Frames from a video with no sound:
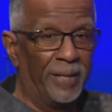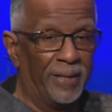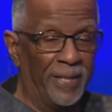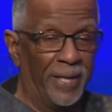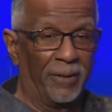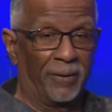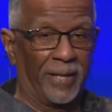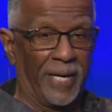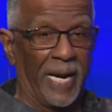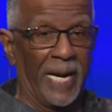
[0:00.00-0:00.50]

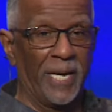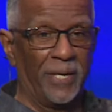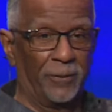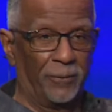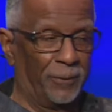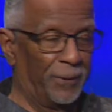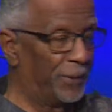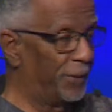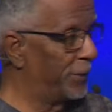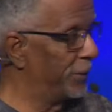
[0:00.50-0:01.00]
they're
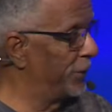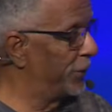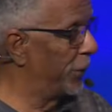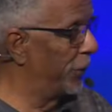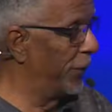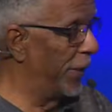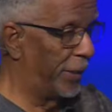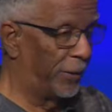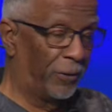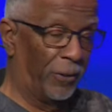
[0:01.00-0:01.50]
caterers, and
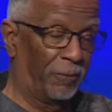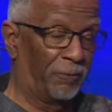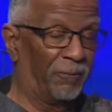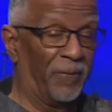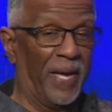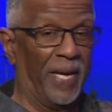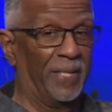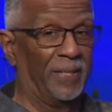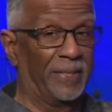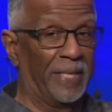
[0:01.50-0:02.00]
so they cook
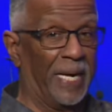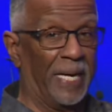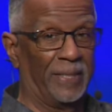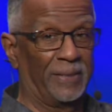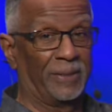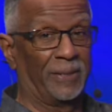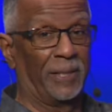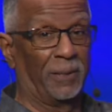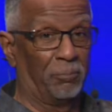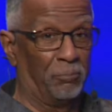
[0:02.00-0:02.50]

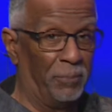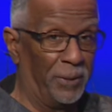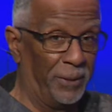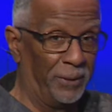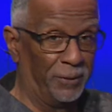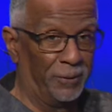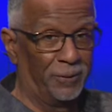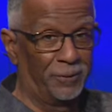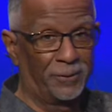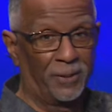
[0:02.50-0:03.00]
fantastic
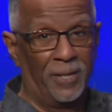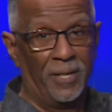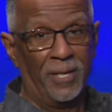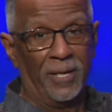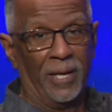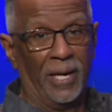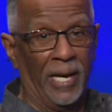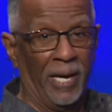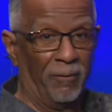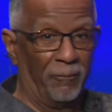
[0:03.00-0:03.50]
meals
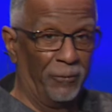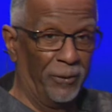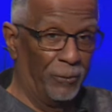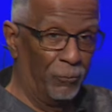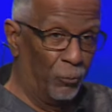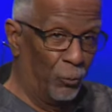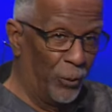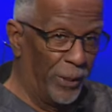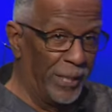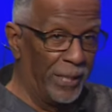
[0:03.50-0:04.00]
every
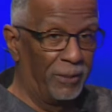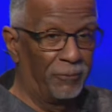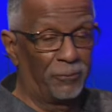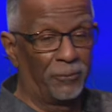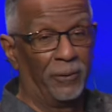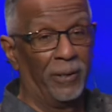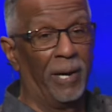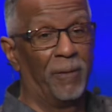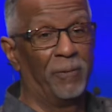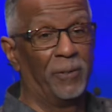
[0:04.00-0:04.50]
week
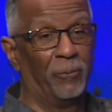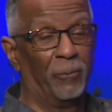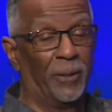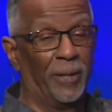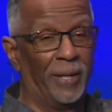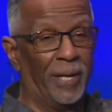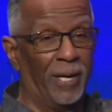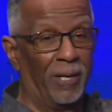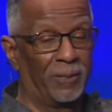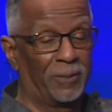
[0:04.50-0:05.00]
for
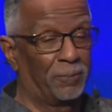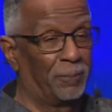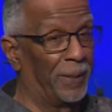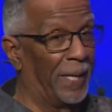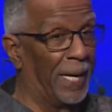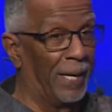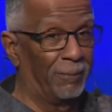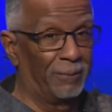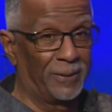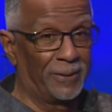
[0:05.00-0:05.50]
everyone else, but
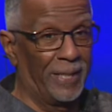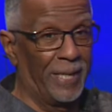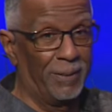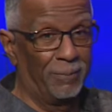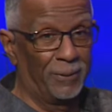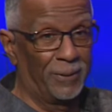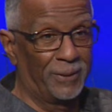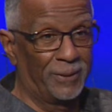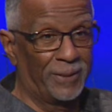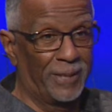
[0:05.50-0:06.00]
I wasn't
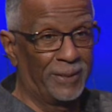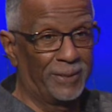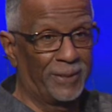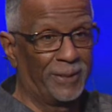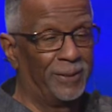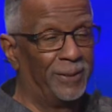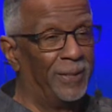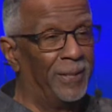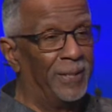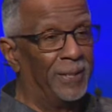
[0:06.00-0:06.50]
able to touch
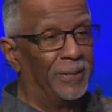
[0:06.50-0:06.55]
it.